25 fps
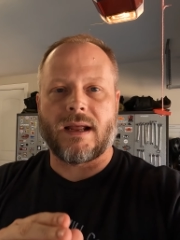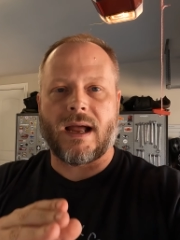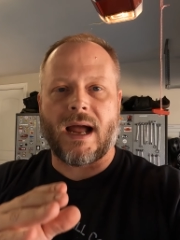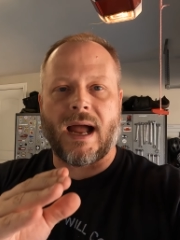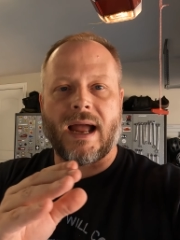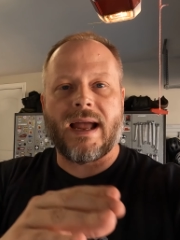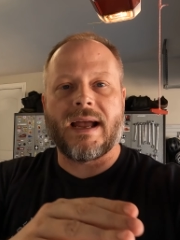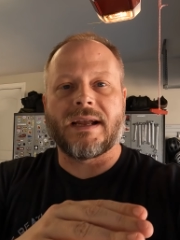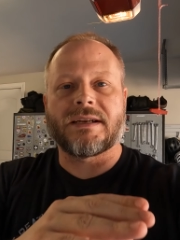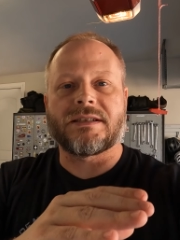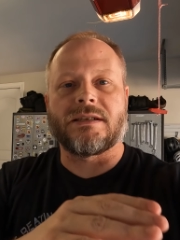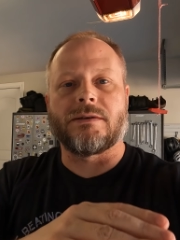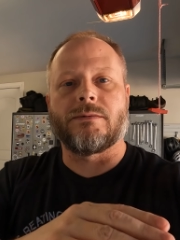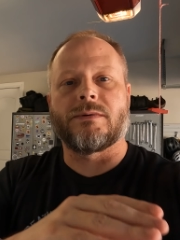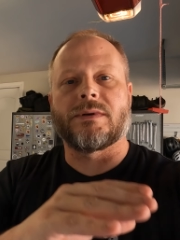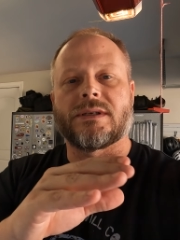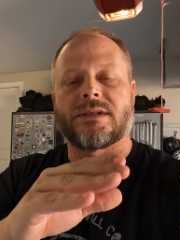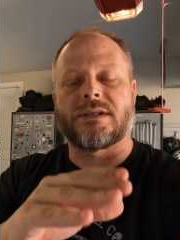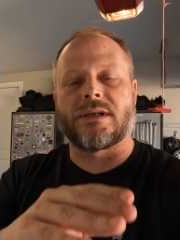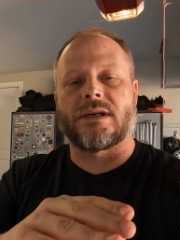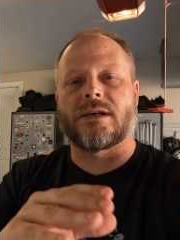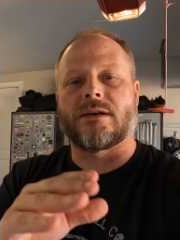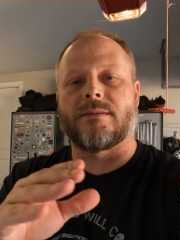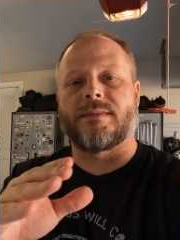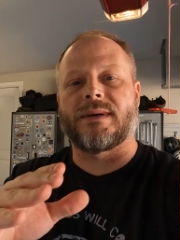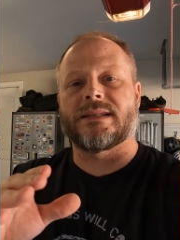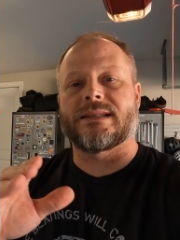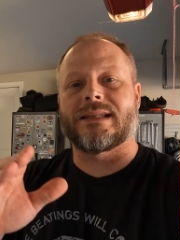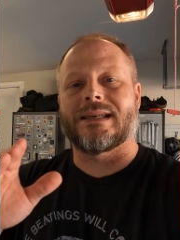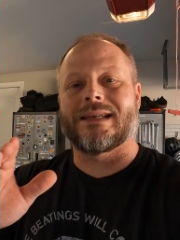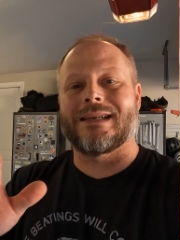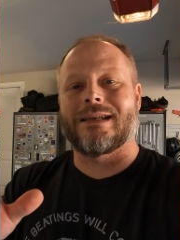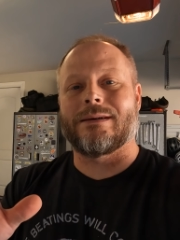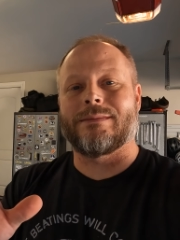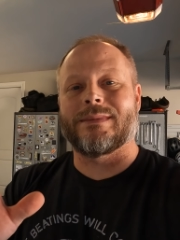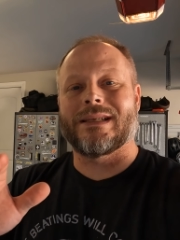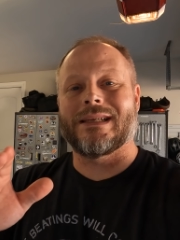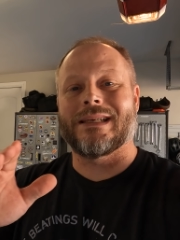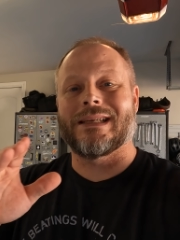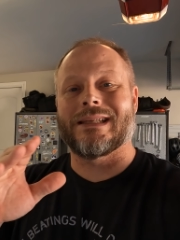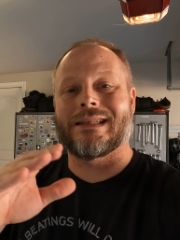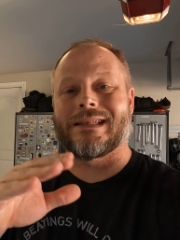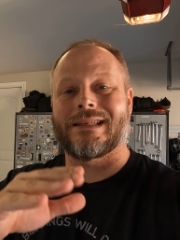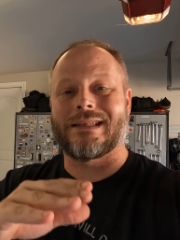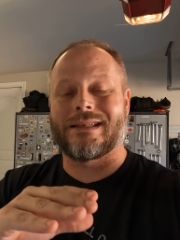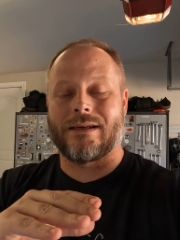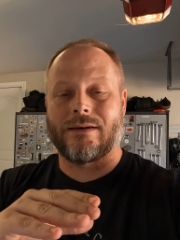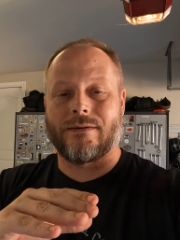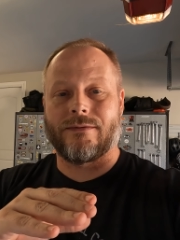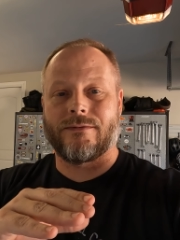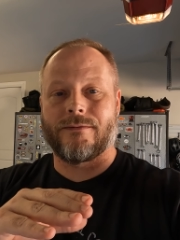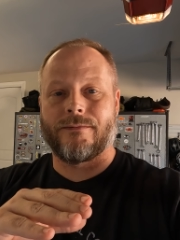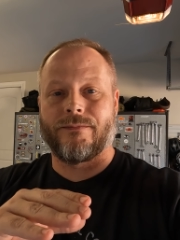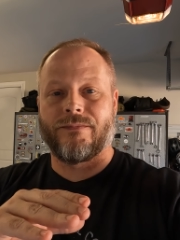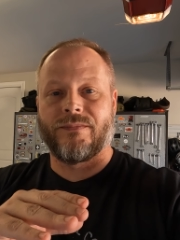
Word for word: I actually want to talk about the helmet itself.